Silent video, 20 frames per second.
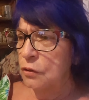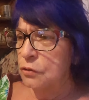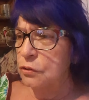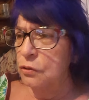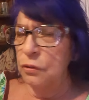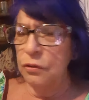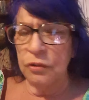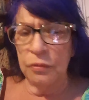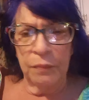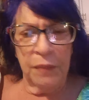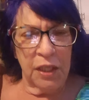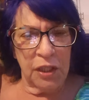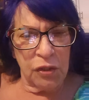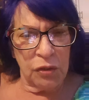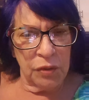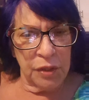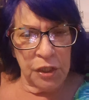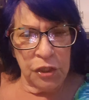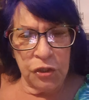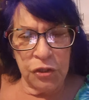due to
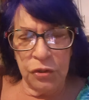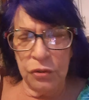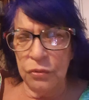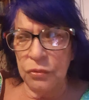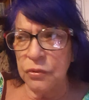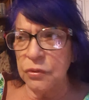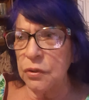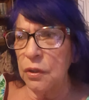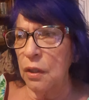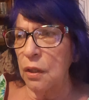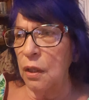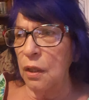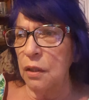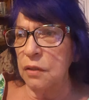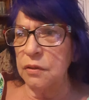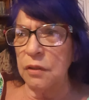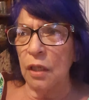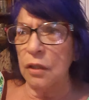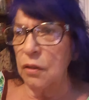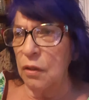medical issues,
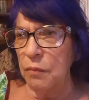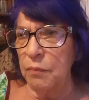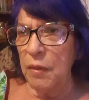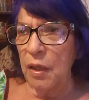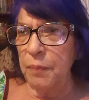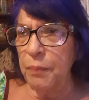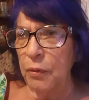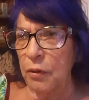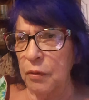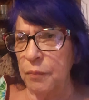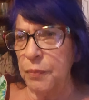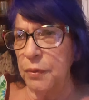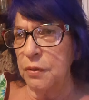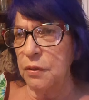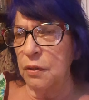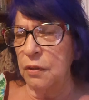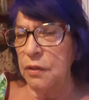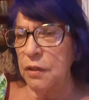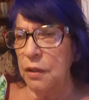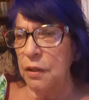not on my part, but
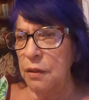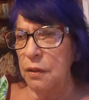on